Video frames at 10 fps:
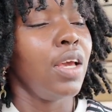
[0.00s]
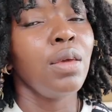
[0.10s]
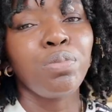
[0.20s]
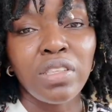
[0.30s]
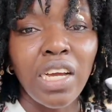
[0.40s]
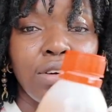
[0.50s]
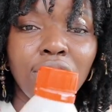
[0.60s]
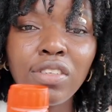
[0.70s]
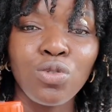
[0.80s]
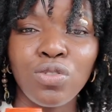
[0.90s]
In Port
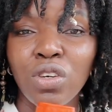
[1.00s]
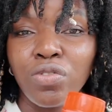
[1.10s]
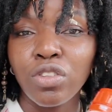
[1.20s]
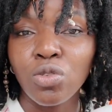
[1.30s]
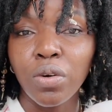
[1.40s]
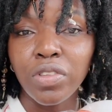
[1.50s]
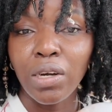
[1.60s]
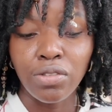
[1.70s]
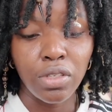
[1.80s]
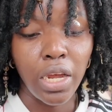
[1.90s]
Harcourt, this was going for
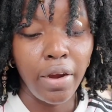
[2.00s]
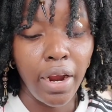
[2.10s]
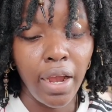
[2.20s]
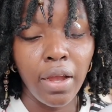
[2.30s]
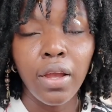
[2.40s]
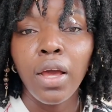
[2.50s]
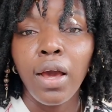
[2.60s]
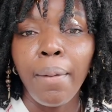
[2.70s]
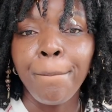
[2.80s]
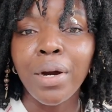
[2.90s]
12,000 naira,
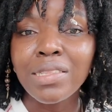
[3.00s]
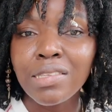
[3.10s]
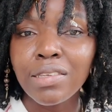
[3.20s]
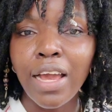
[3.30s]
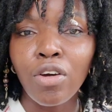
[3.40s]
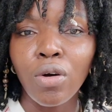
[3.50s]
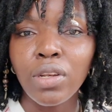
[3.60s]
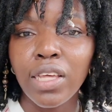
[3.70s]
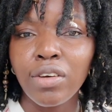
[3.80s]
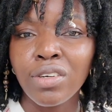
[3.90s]
but I
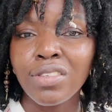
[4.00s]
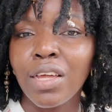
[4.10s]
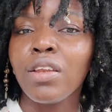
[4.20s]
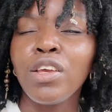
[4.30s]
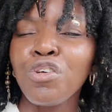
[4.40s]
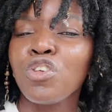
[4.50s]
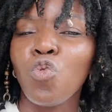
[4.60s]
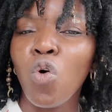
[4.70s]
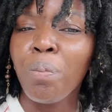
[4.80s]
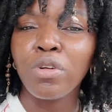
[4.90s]
called Lagos, and Lagos
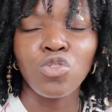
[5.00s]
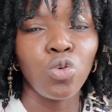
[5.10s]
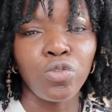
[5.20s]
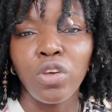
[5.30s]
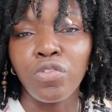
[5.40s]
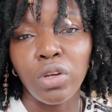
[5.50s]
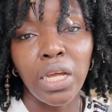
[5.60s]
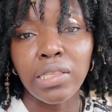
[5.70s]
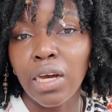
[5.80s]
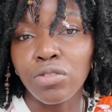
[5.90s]
one bottle was going for
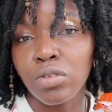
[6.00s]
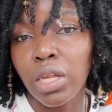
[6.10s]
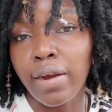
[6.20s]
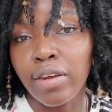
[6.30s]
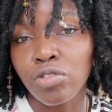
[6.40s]
9,000 naira.